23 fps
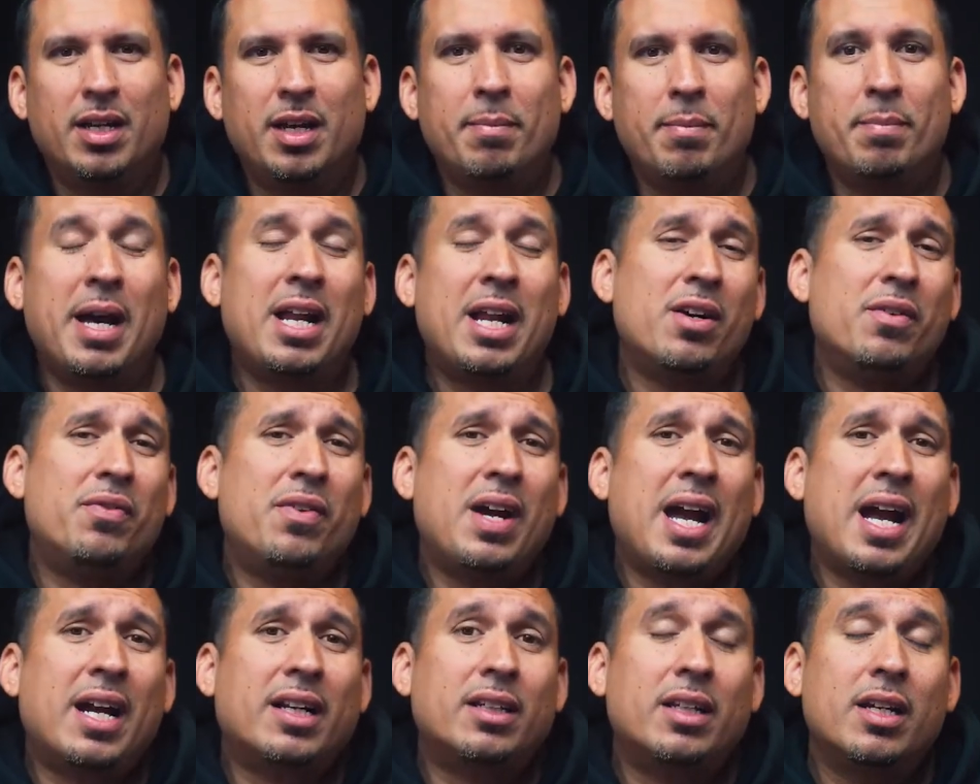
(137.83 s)
Matter of
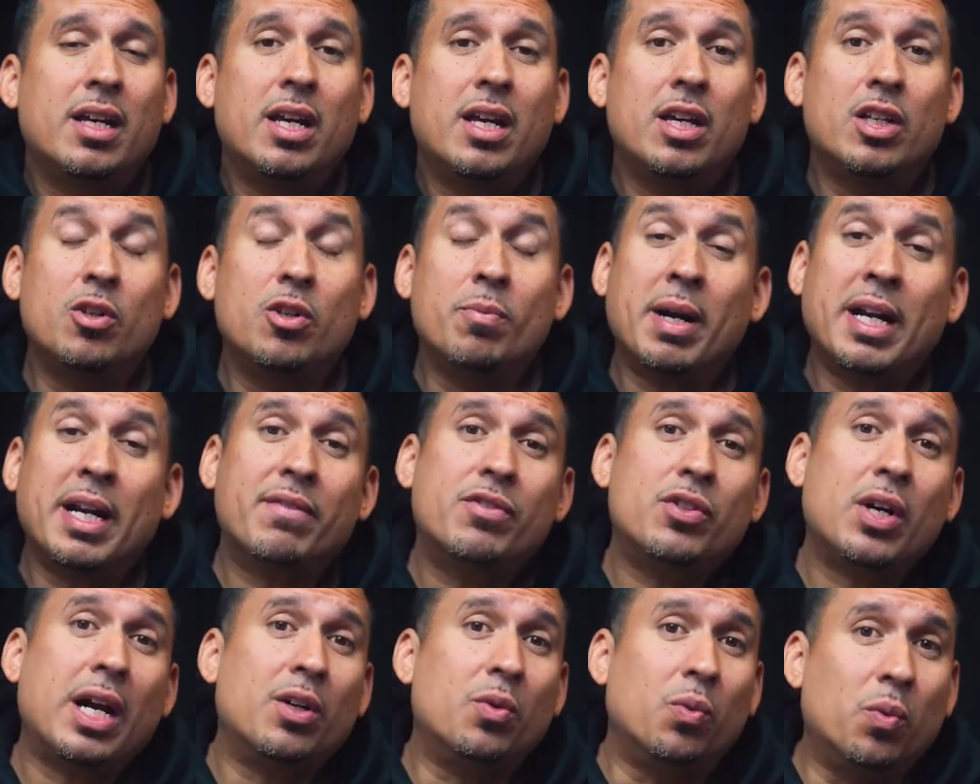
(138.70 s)
fact, you might have
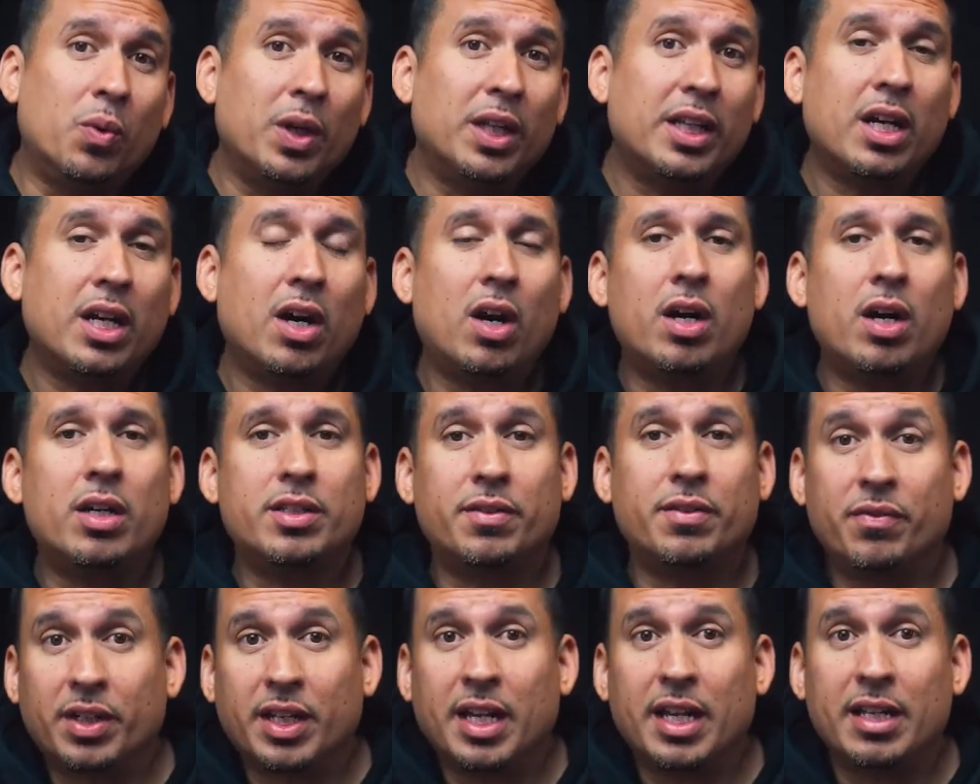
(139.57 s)
tried really hard to
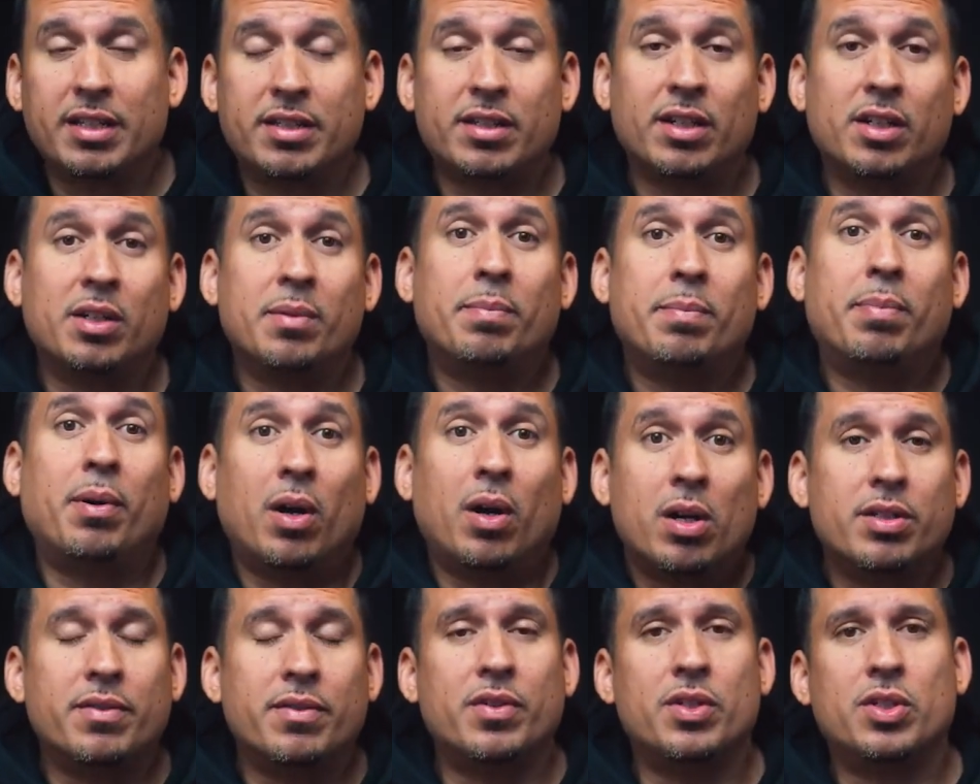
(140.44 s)
forget certain
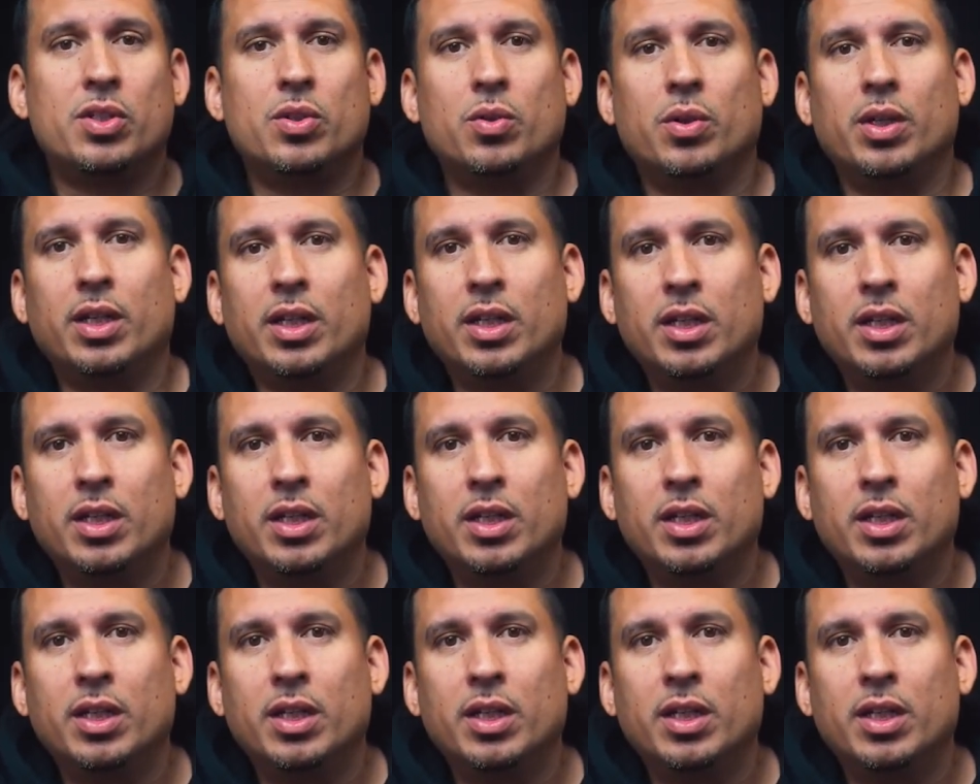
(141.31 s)
parts of your story.